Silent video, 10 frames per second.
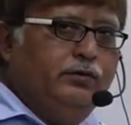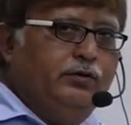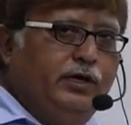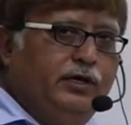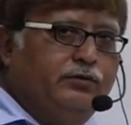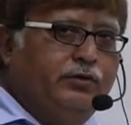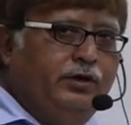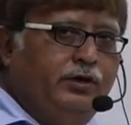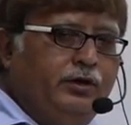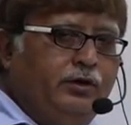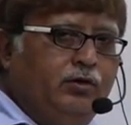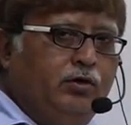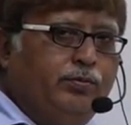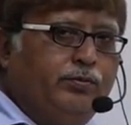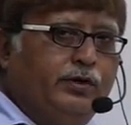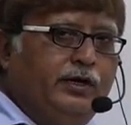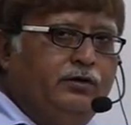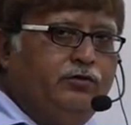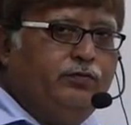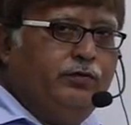they are thinking of
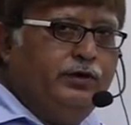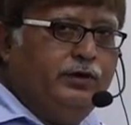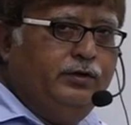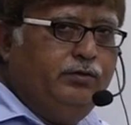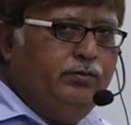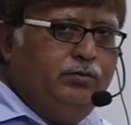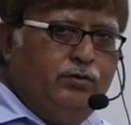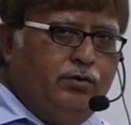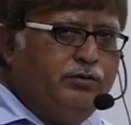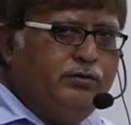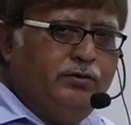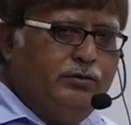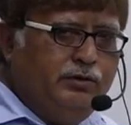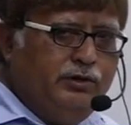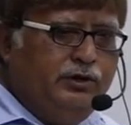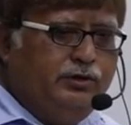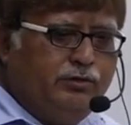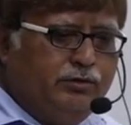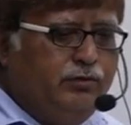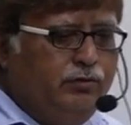transferring. You do not need
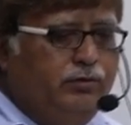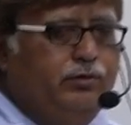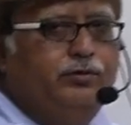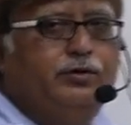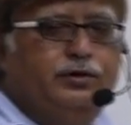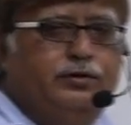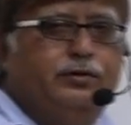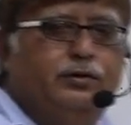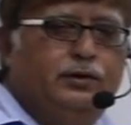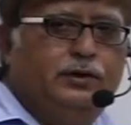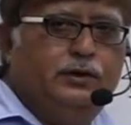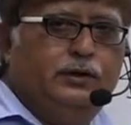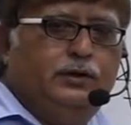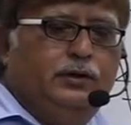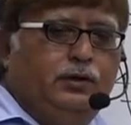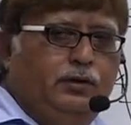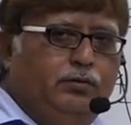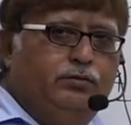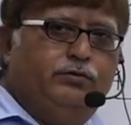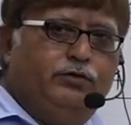to do it.
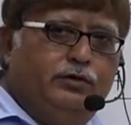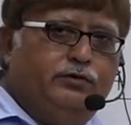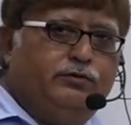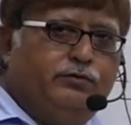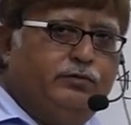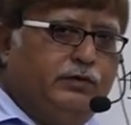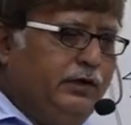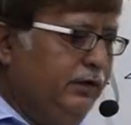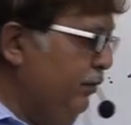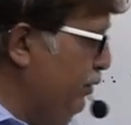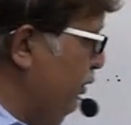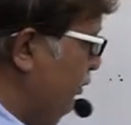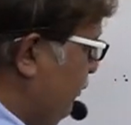You just check the